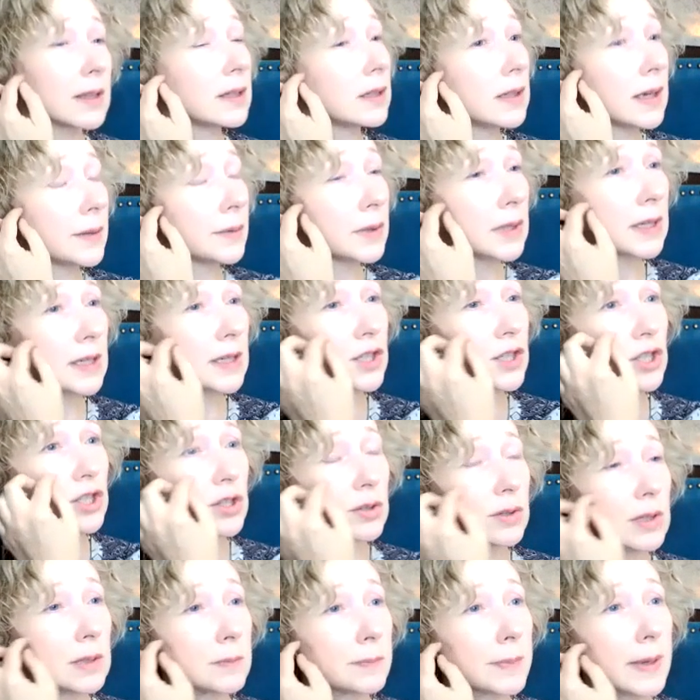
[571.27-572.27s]
And I would get
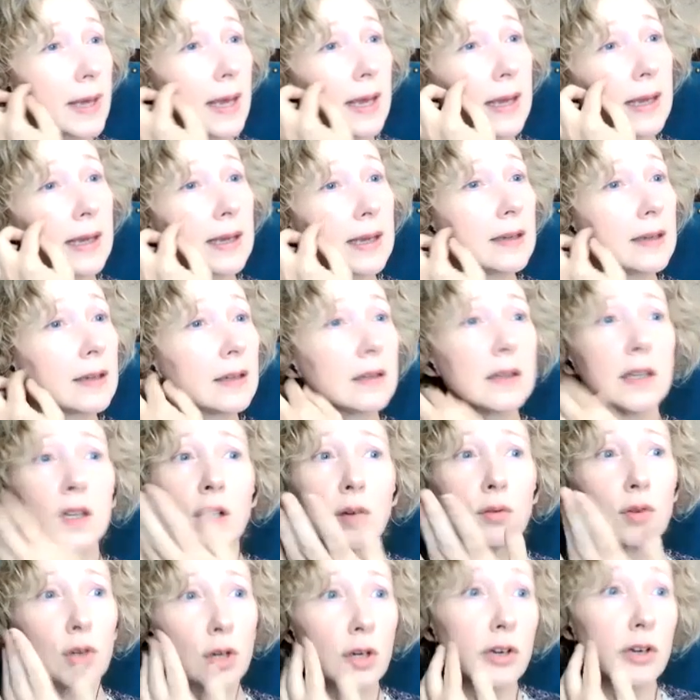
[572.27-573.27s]
shooting pain and, you
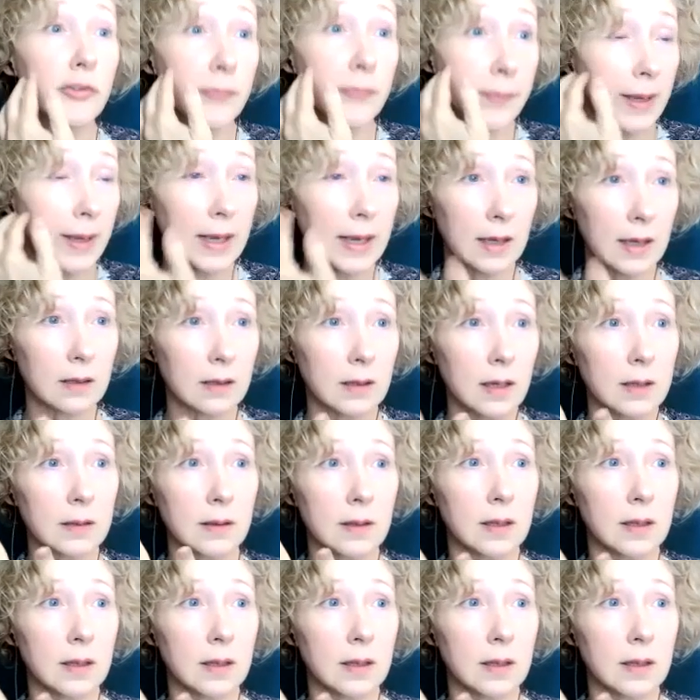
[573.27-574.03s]
know, nerve pain.